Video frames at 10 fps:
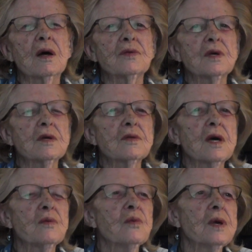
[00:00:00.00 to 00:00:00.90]
I think
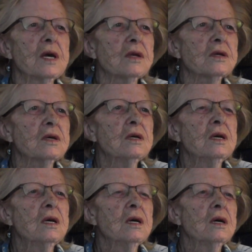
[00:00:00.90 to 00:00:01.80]
they rent
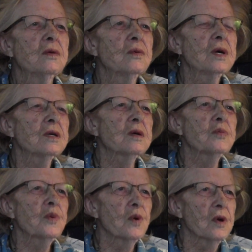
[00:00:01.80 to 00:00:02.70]
a
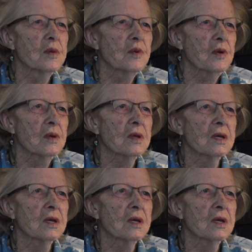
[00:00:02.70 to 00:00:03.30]
portable